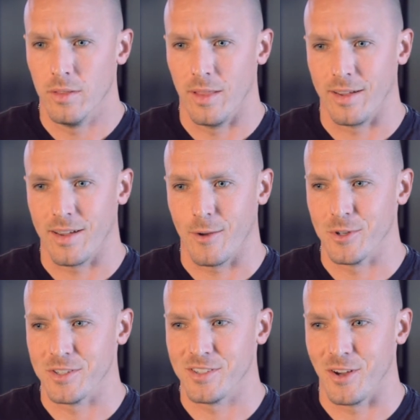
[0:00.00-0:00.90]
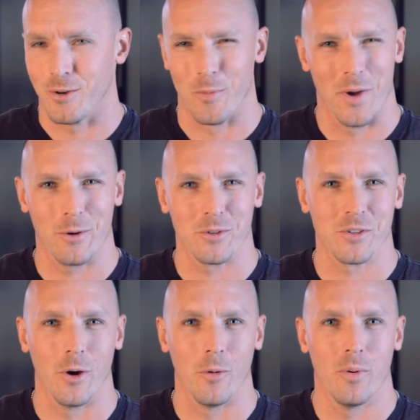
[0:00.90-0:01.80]
like I was under a
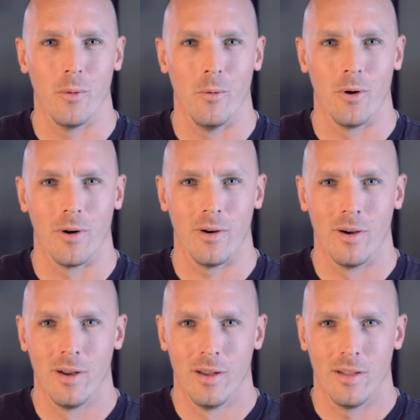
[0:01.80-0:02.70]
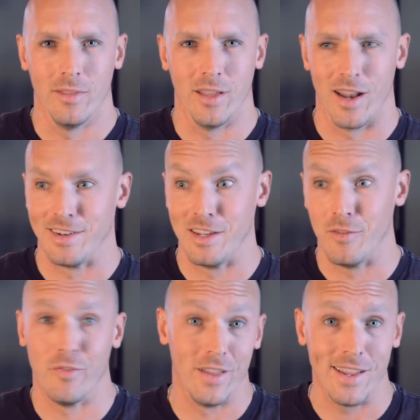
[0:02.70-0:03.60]
microscope or that I
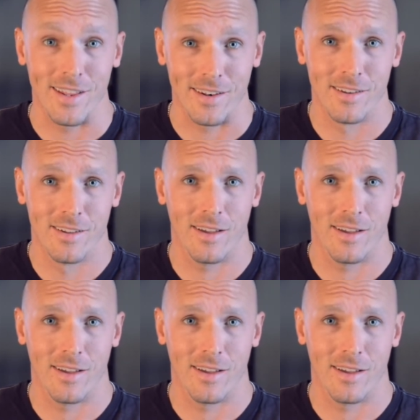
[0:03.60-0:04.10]
didn't fit in.